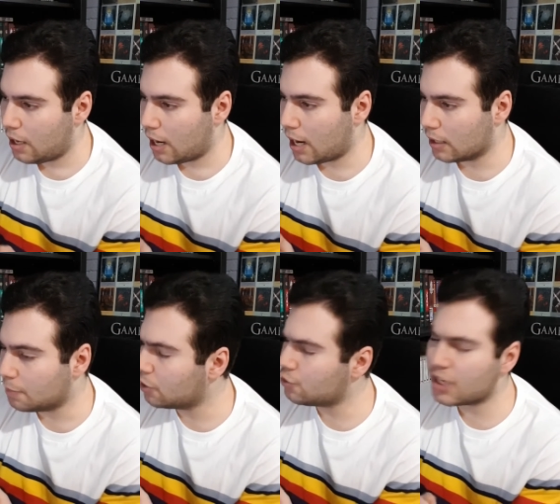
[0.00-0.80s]
Uh, let
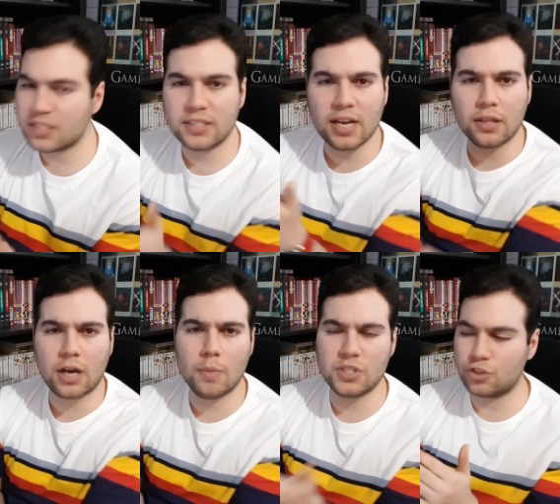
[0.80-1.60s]
me know what you guys think down in the
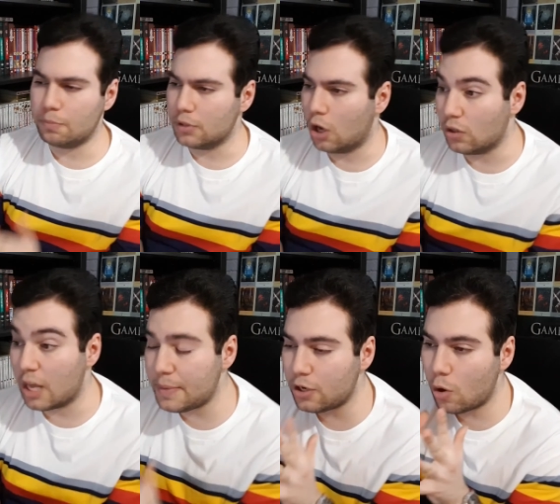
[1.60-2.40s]
comment section below.
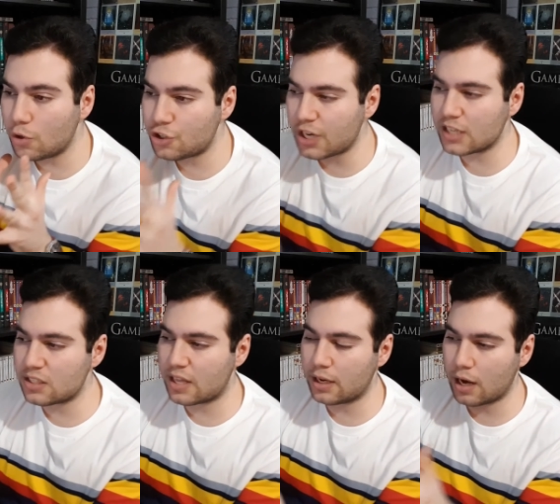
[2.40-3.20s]
Let me know what you
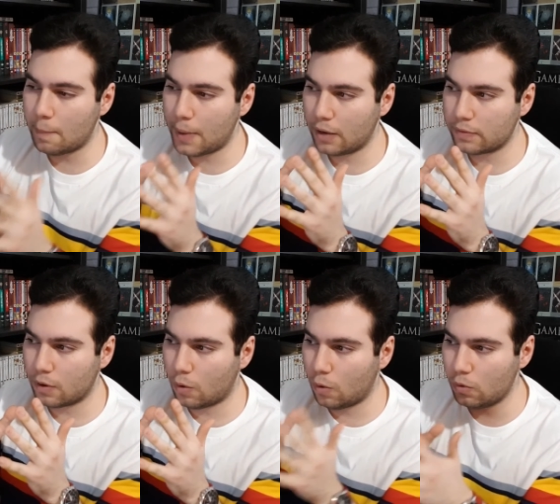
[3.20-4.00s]
guys think about the
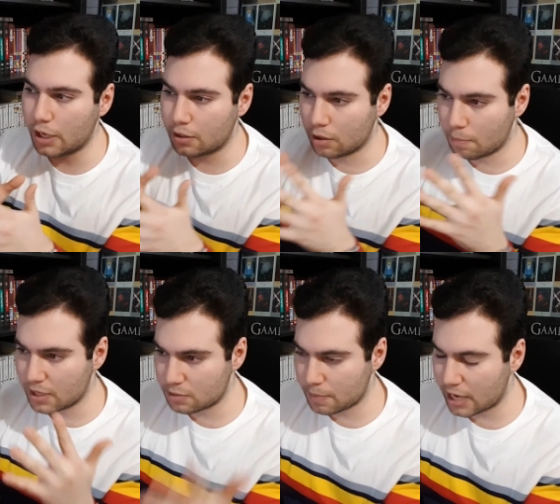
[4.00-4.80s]
whole like you know
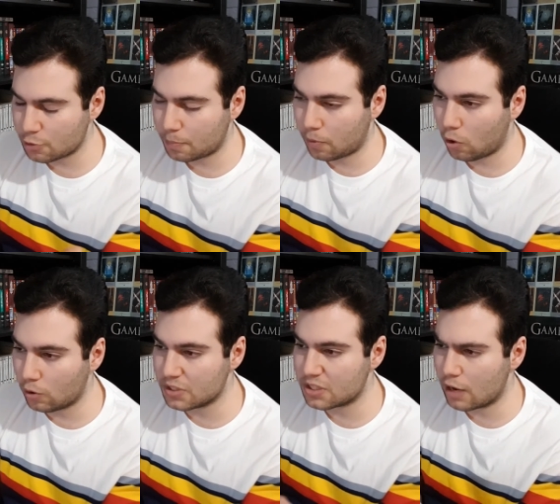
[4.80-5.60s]
best match poll
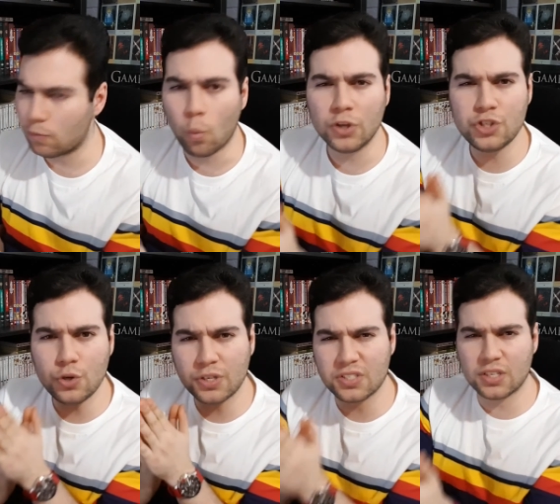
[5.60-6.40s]
and stuff. What do
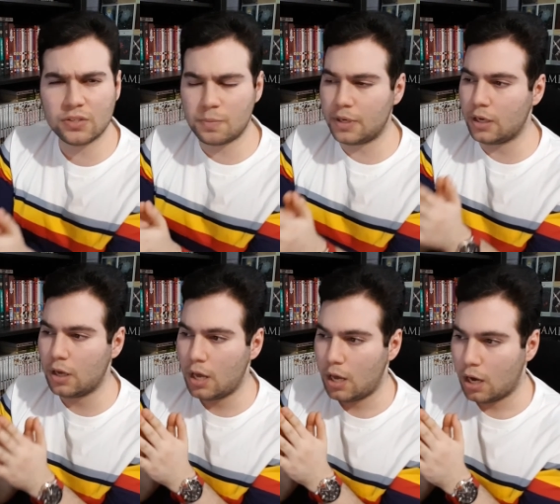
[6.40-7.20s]
you consider to be?
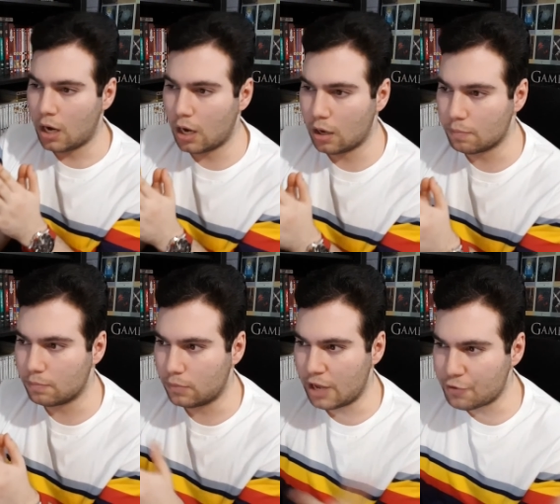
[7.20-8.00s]
Uh,
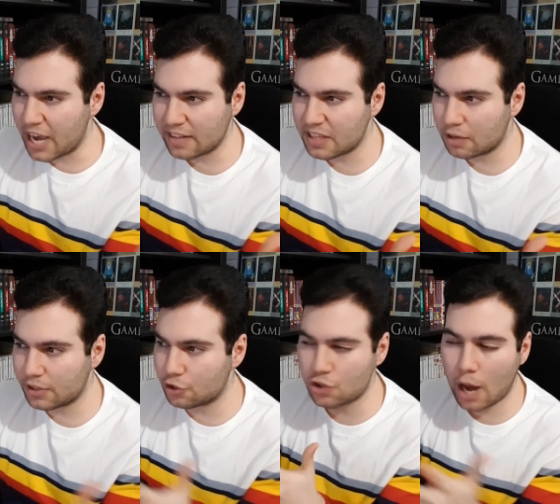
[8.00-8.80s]
if you can't think of
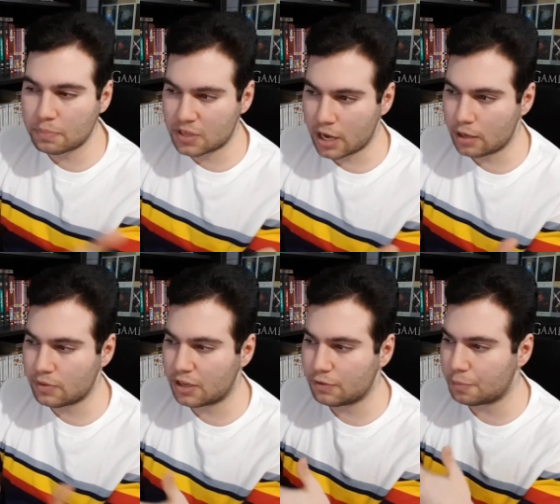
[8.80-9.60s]
like your top ten,
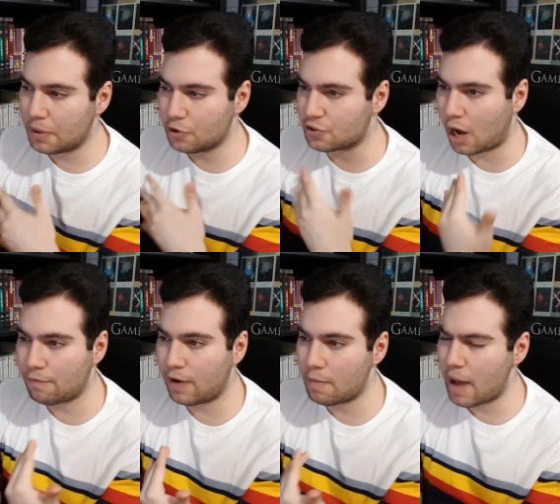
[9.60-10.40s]
think of like maybe your
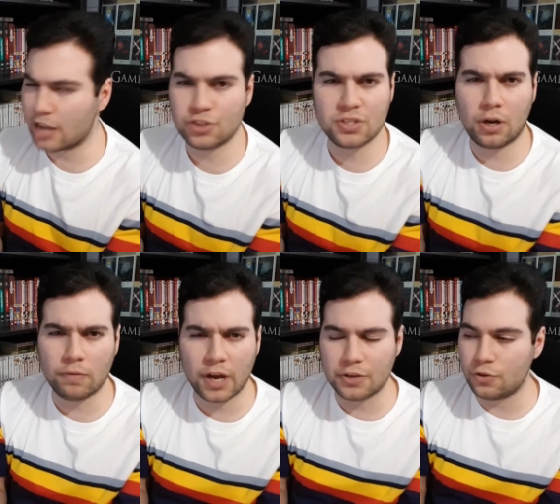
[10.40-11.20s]
top five matches in all
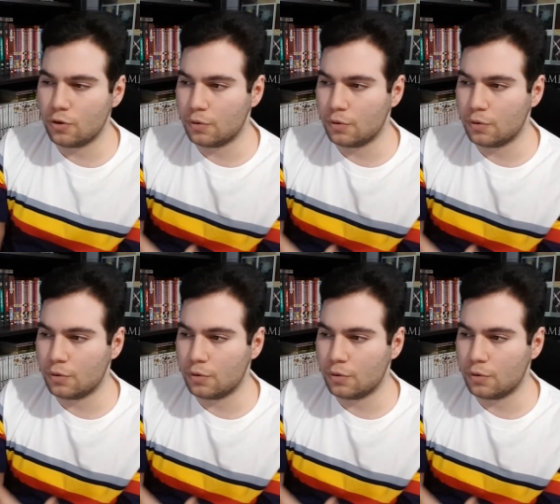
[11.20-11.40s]
of Haikyuu.